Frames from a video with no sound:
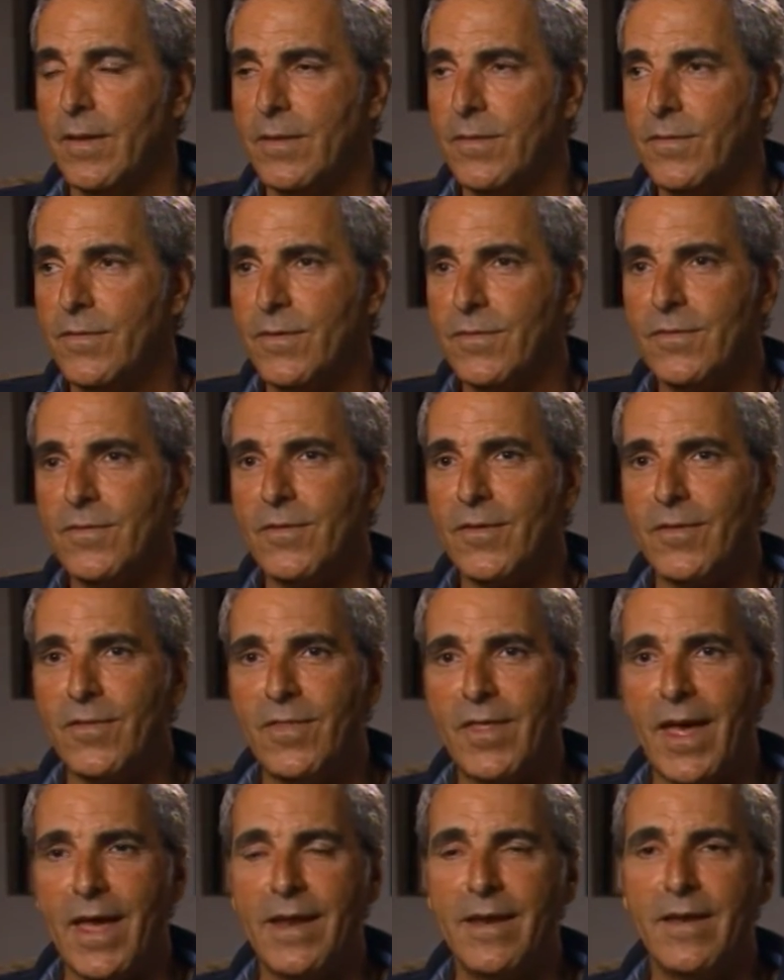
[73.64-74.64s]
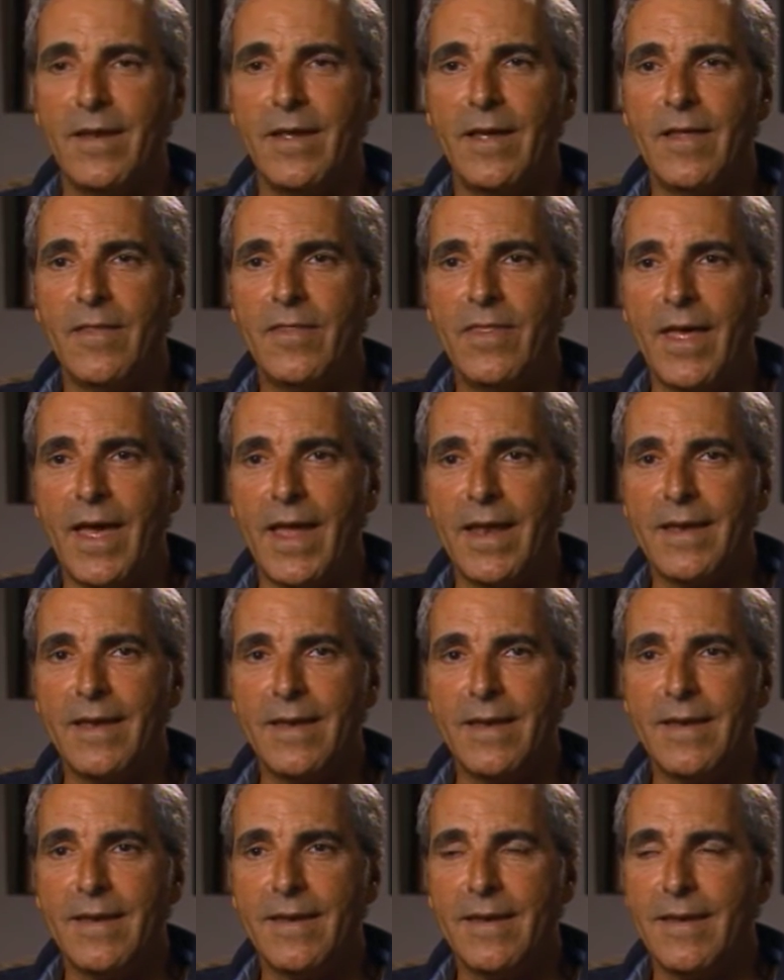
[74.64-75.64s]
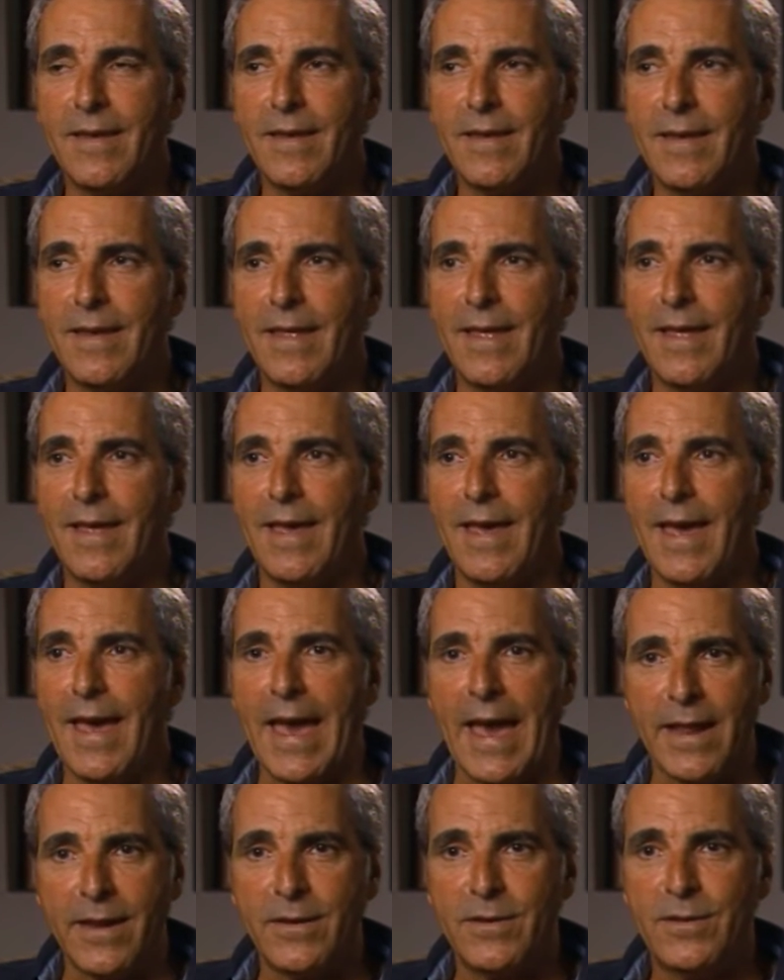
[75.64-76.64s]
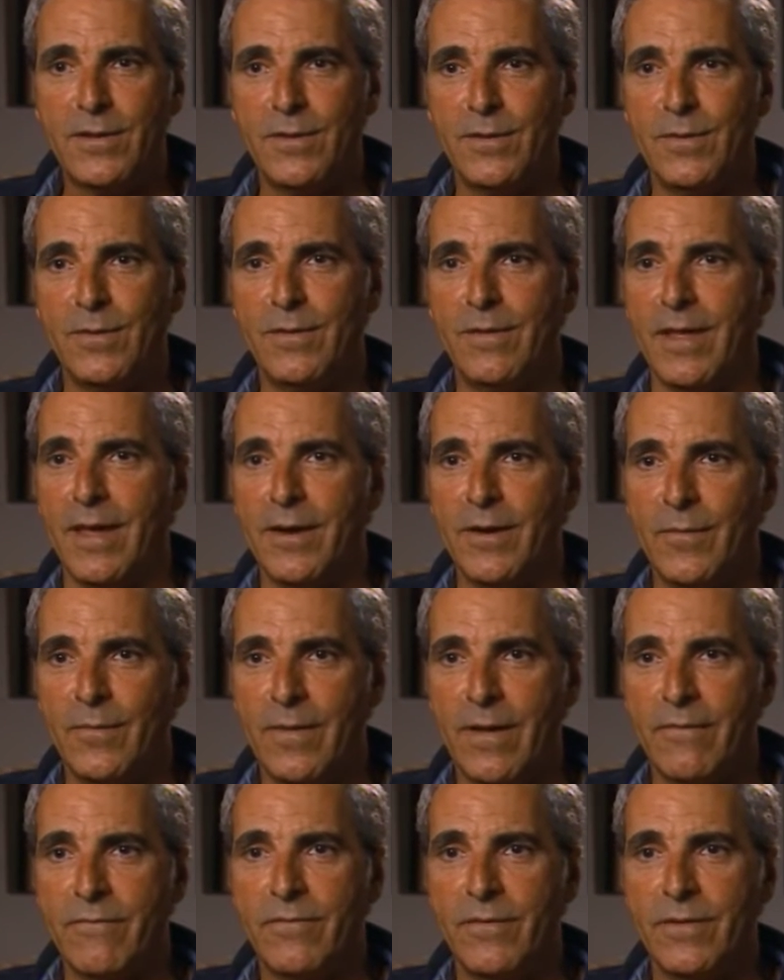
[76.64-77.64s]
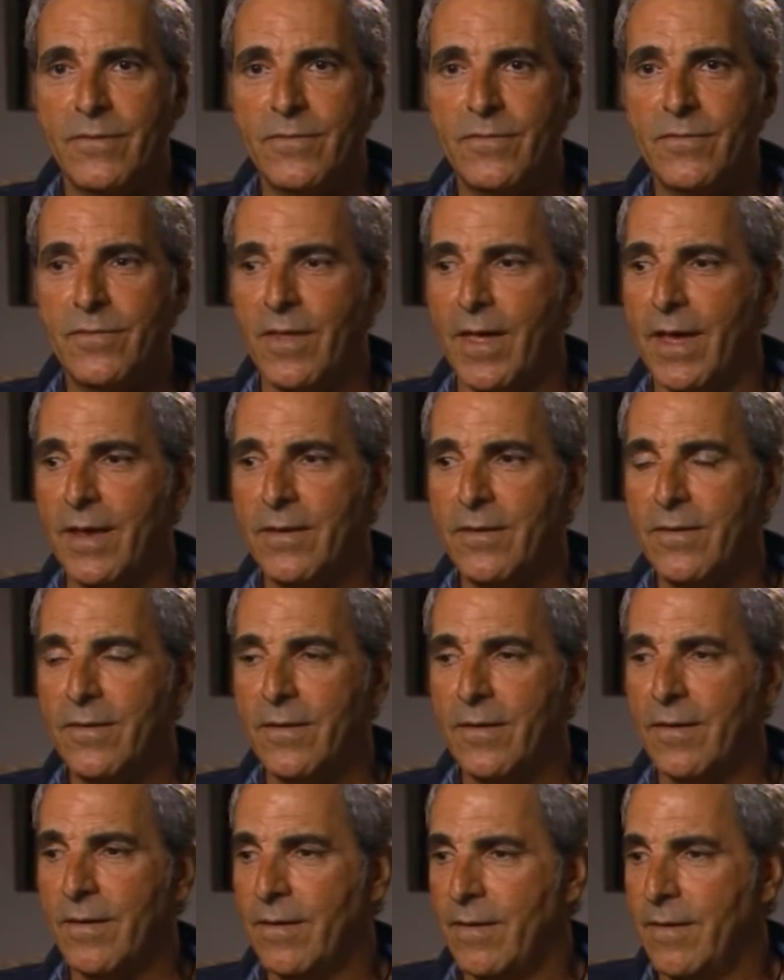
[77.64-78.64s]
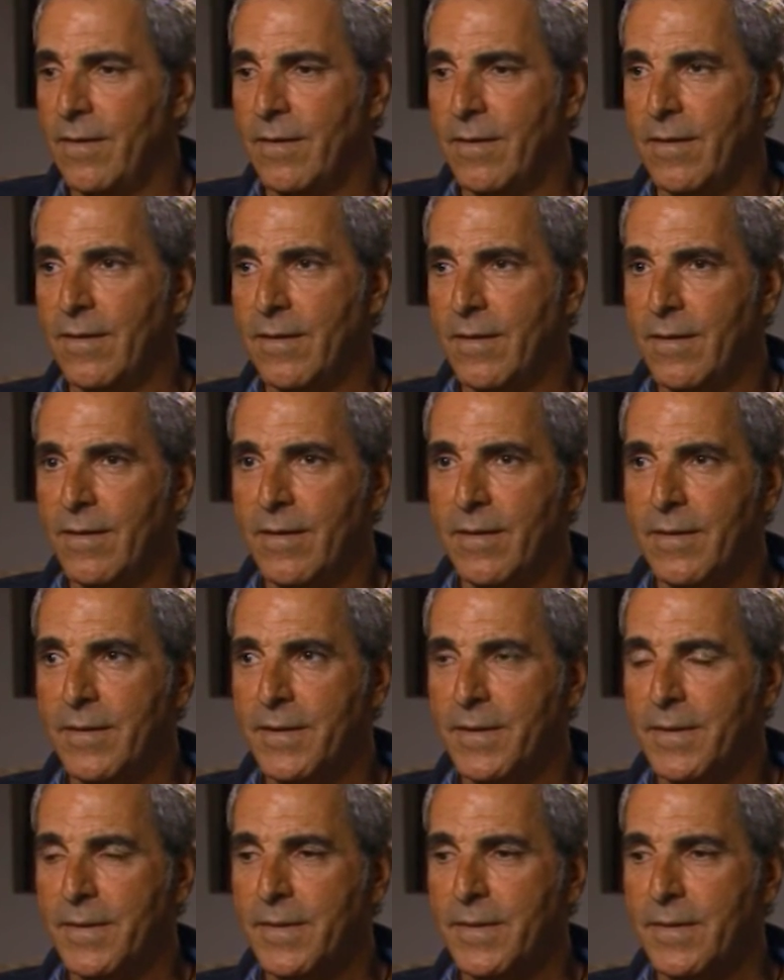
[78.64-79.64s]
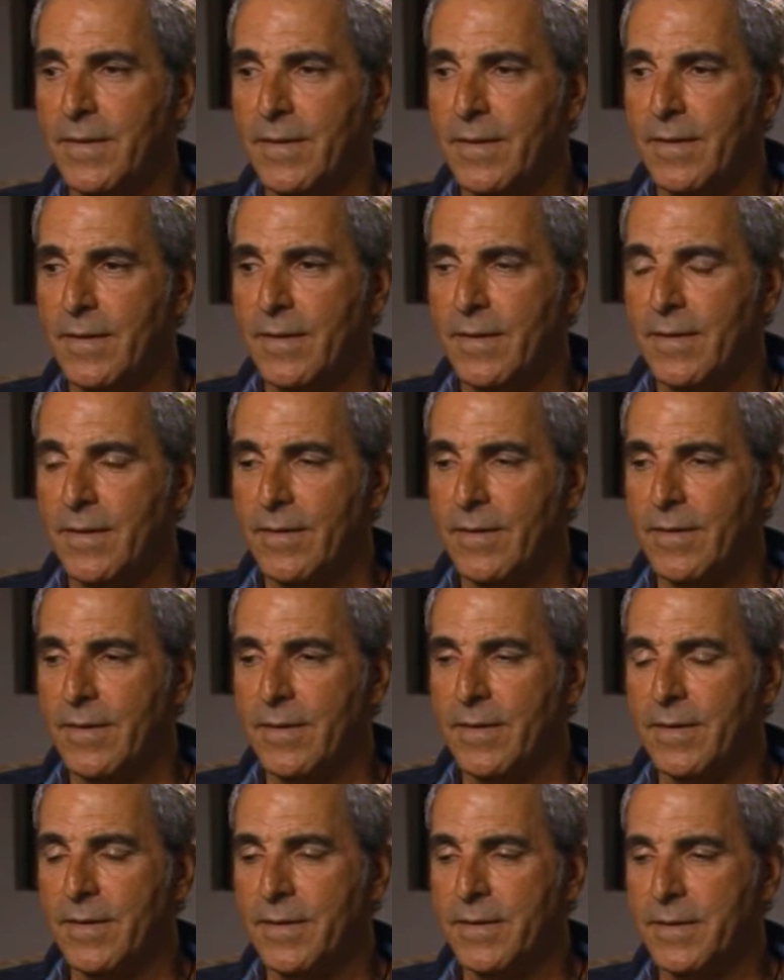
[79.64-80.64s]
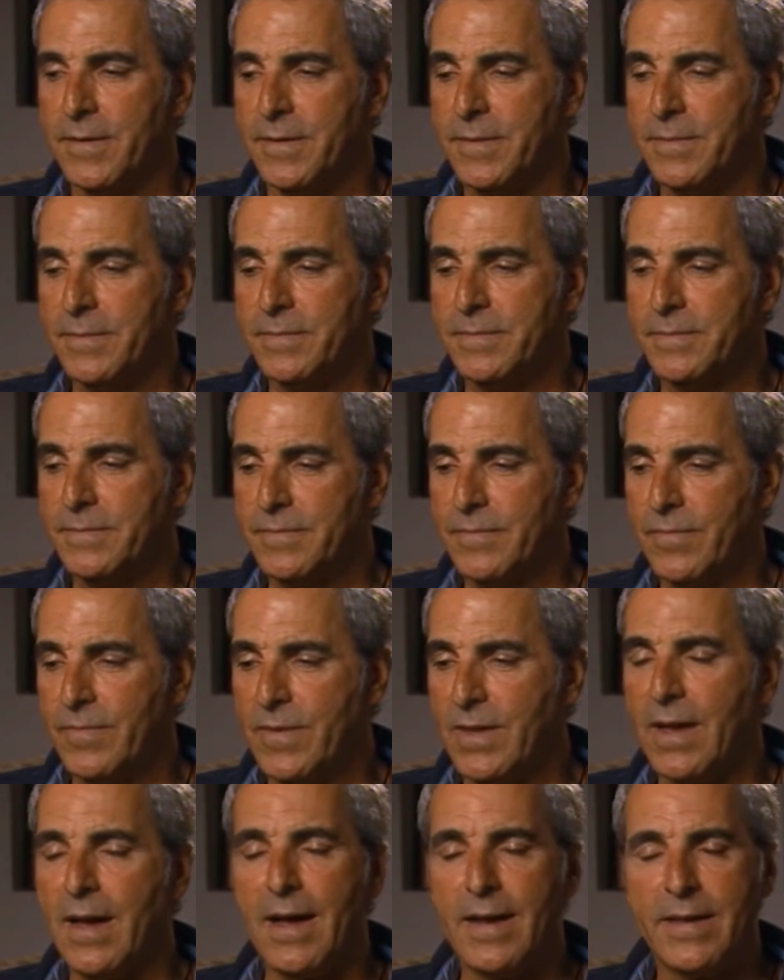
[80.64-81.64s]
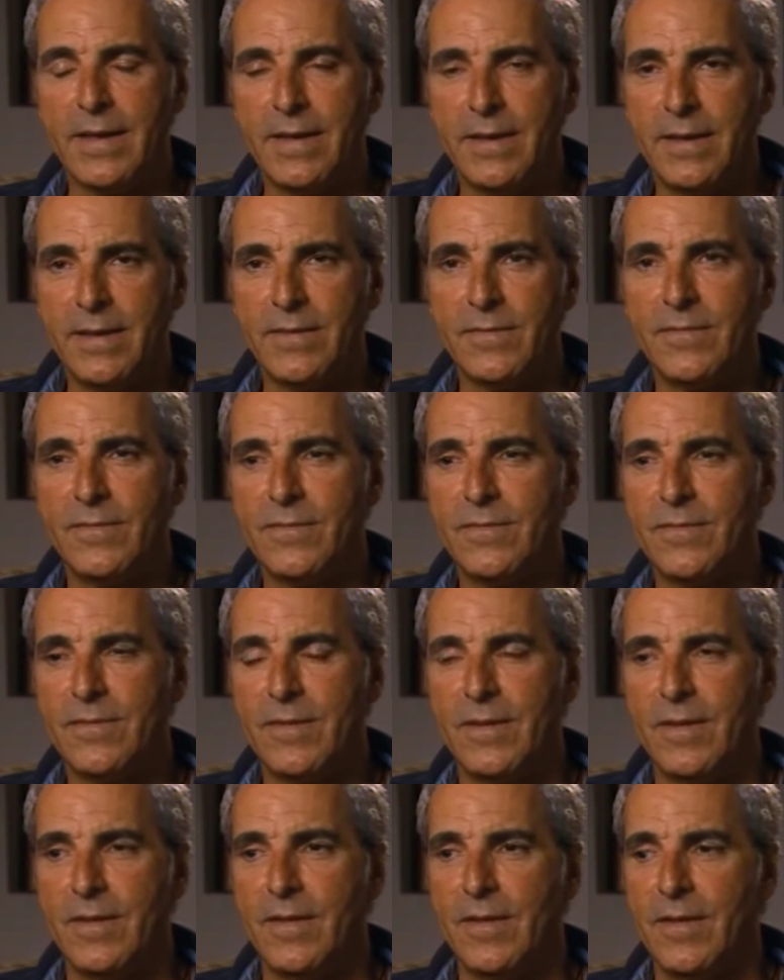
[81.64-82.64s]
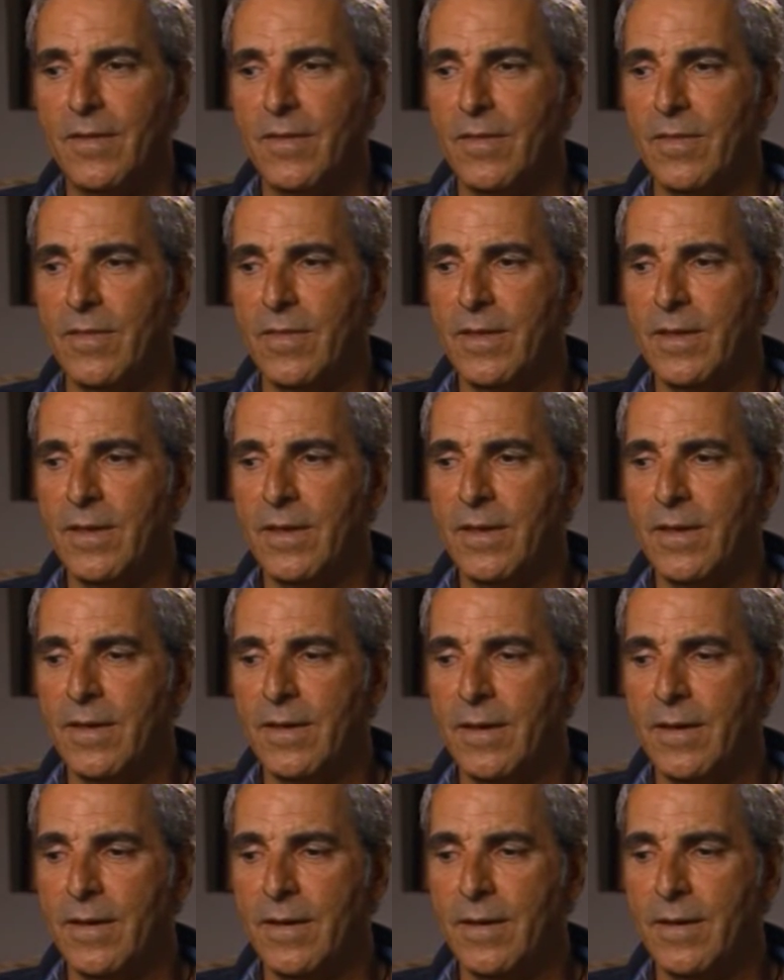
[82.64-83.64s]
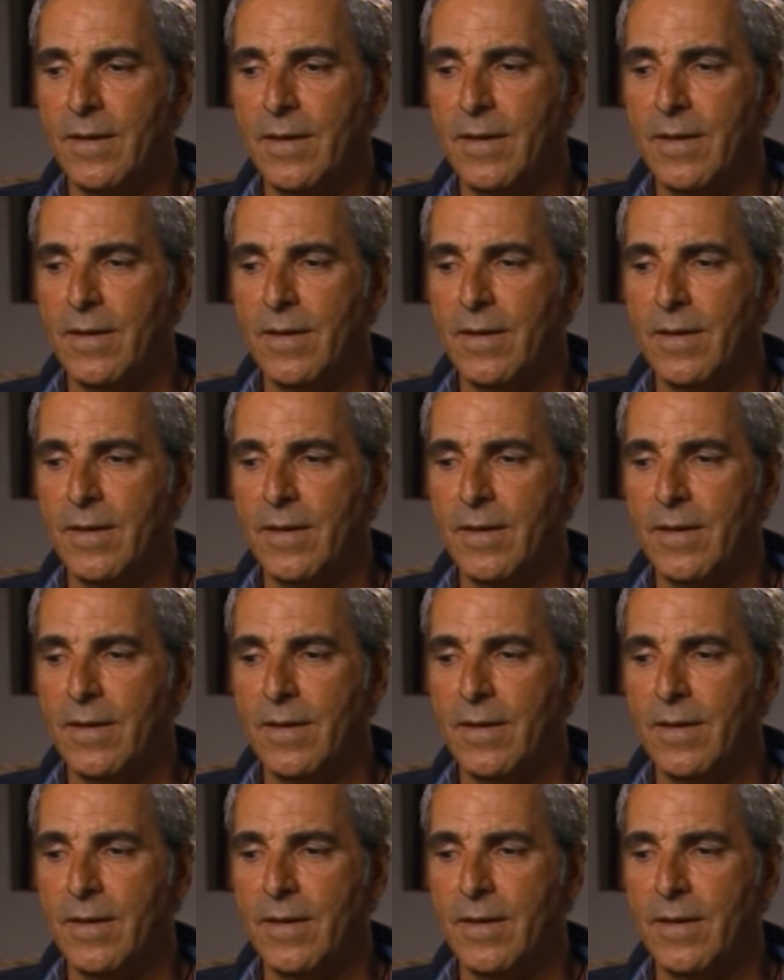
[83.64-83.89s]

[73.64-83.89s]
Just that that attitude, that irreverence, that uh, uh, um, cockiness, the uh,